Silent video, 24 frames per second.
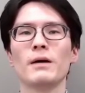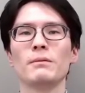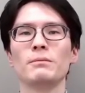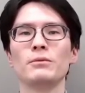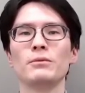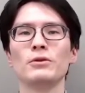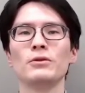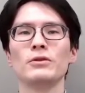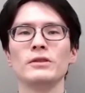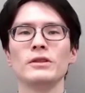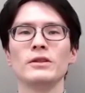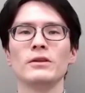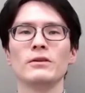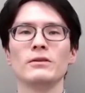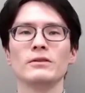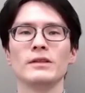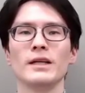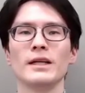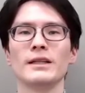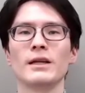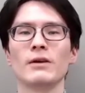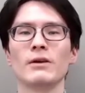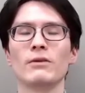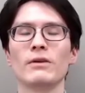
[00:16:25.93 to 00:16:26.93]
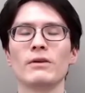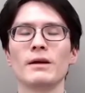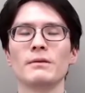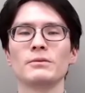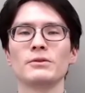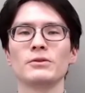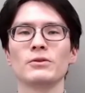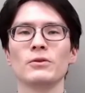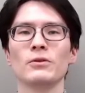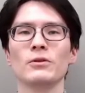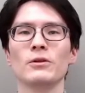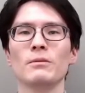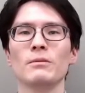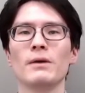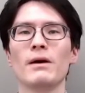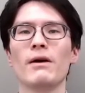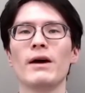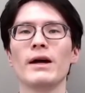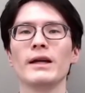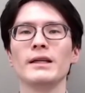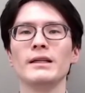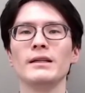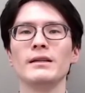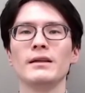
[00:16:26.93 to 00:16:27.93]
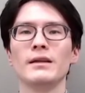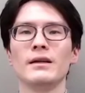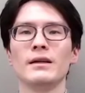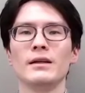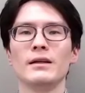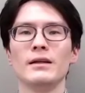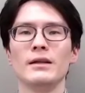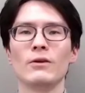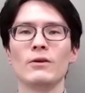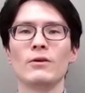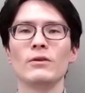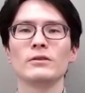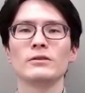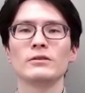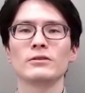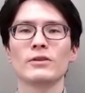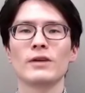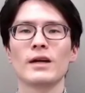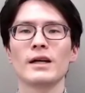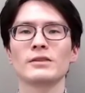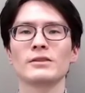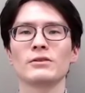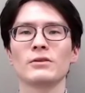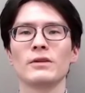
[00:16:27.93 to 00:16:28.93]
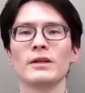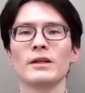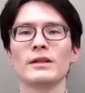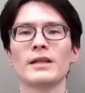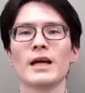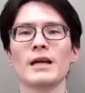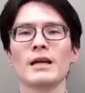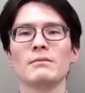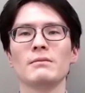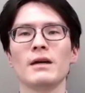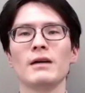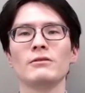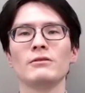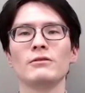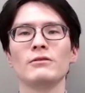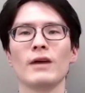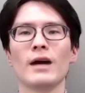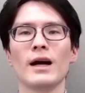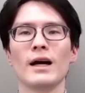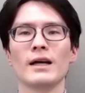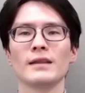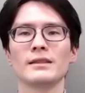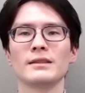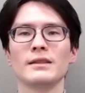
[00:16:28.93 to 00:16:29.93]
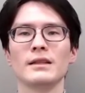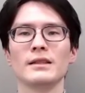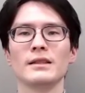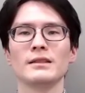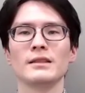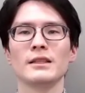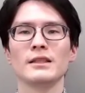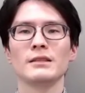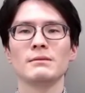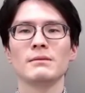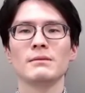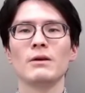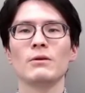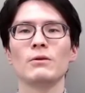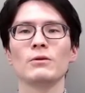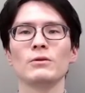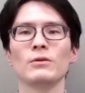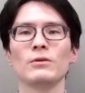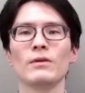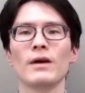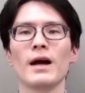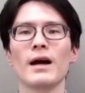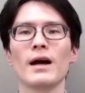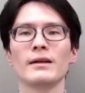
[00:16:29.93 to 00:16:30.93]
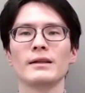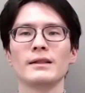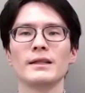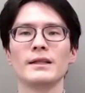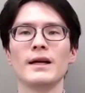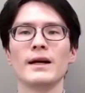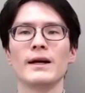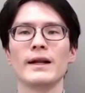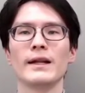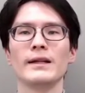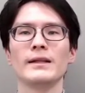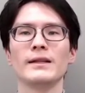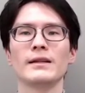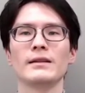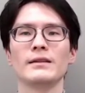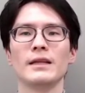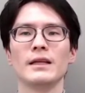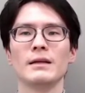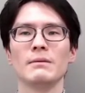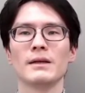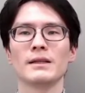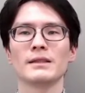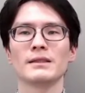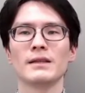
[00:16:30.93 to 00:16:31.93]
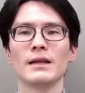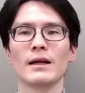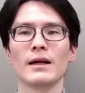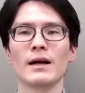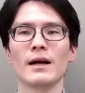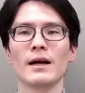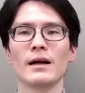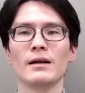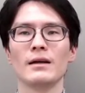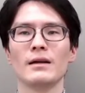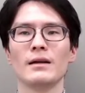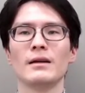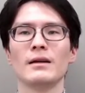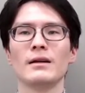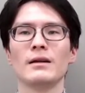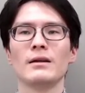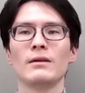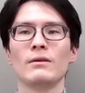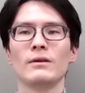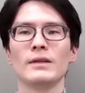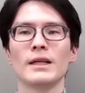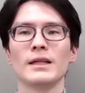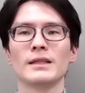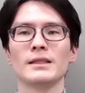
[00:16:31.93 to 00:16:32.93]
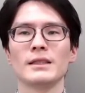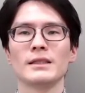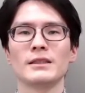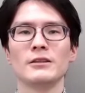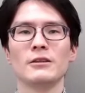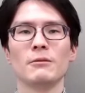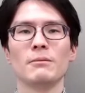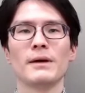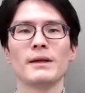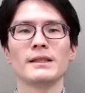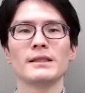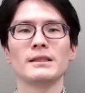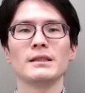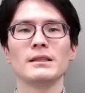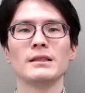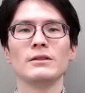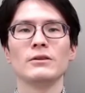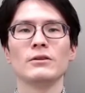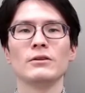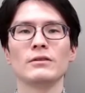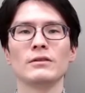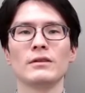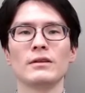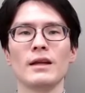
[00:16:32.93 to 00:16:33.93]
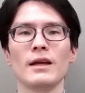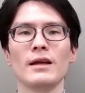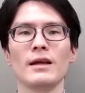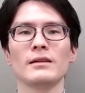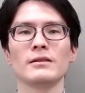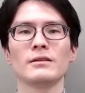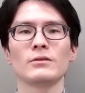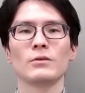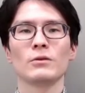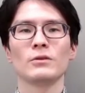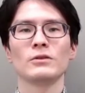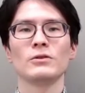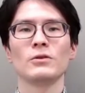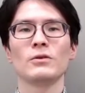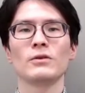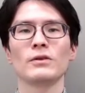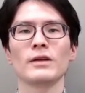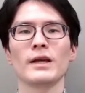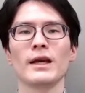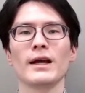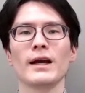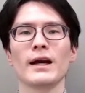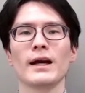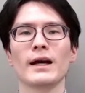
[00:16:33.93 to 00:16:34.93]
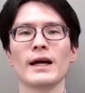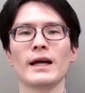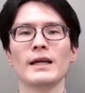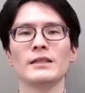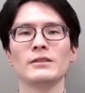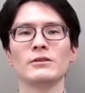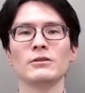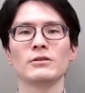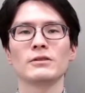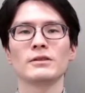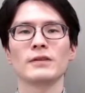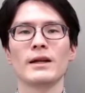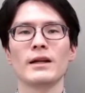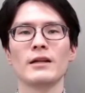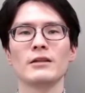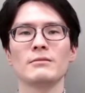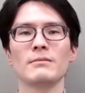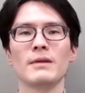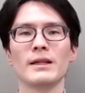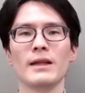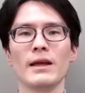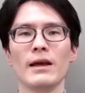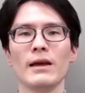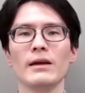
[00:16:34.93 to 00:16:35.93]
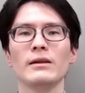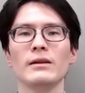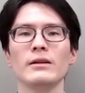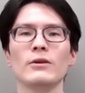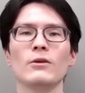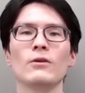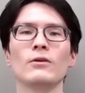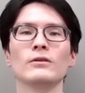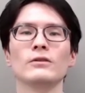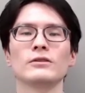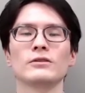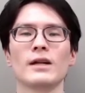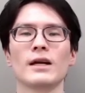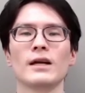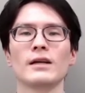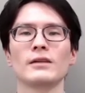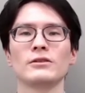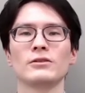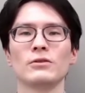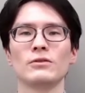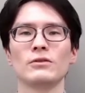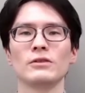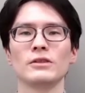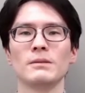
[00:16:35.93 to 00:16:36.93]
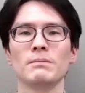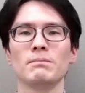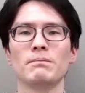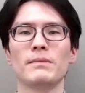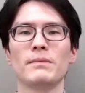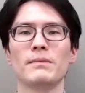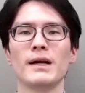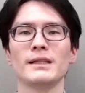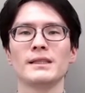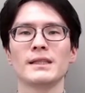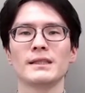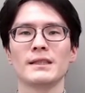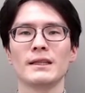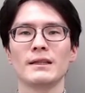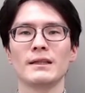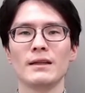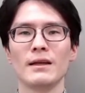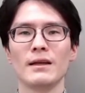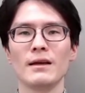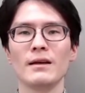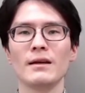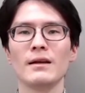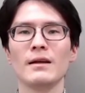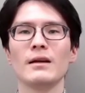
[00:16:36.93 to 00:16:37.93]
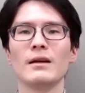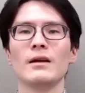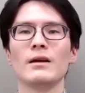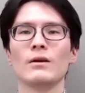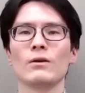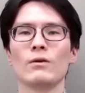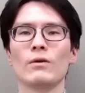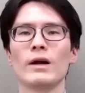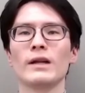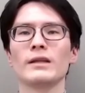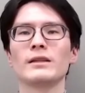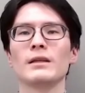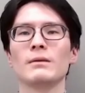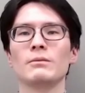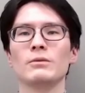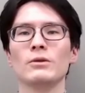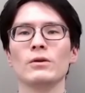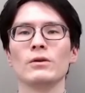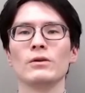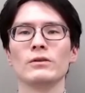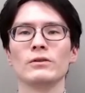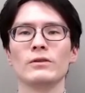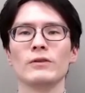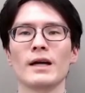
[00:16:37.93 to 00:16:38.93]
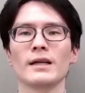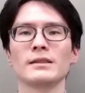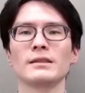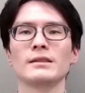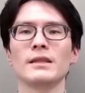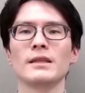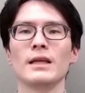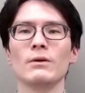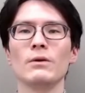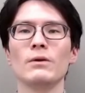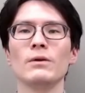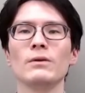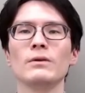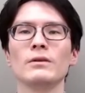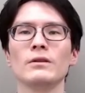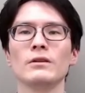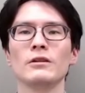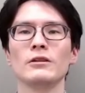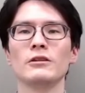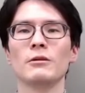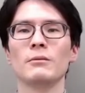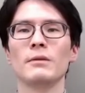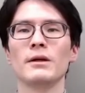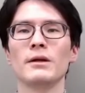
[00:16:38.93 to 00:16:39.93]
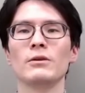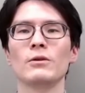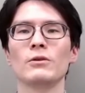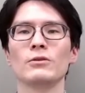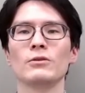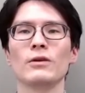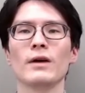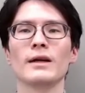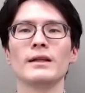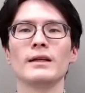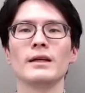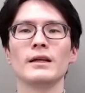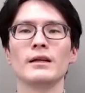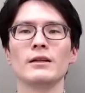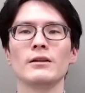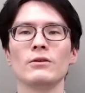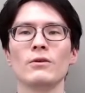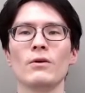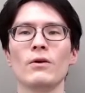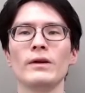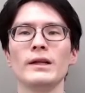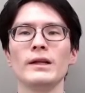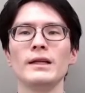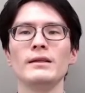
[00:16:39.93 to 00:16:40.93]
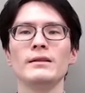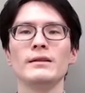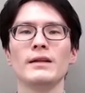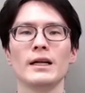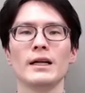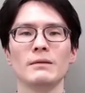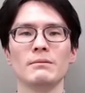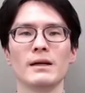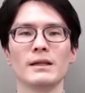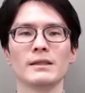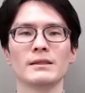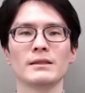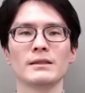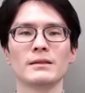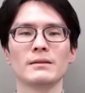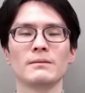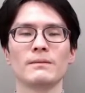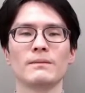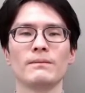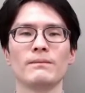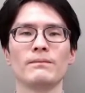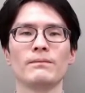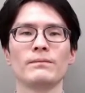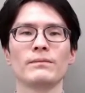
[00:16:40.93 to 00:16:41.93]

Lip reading: In the case of data corruption caused by dirty buffer pool, it was triggered by a timeout in reconstruction. Our patch allows to stop the generation of broken blocks by failing the reconstruction until the condition is resolved.